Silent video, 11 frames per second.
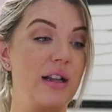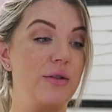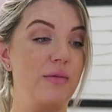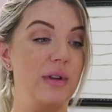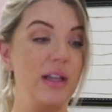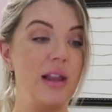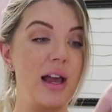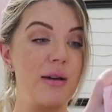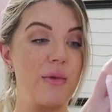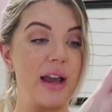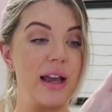It's really
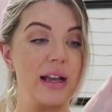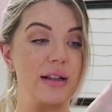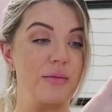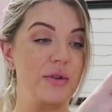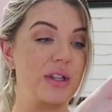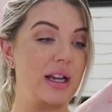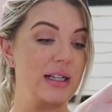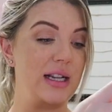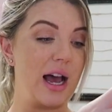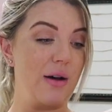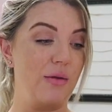lightweight. It's almost like
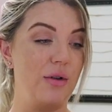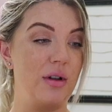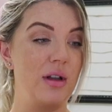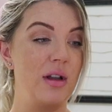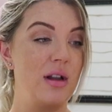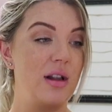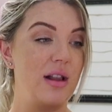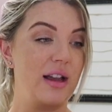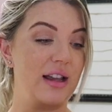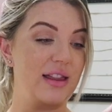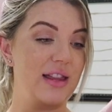a towel,
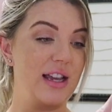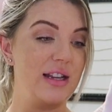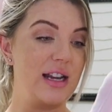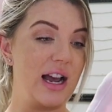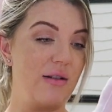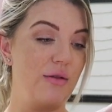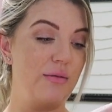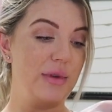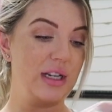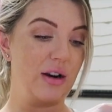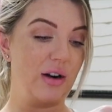like a thin towel
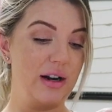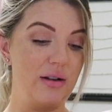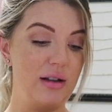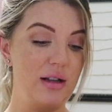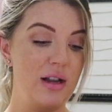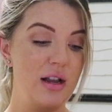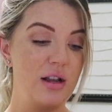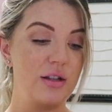material.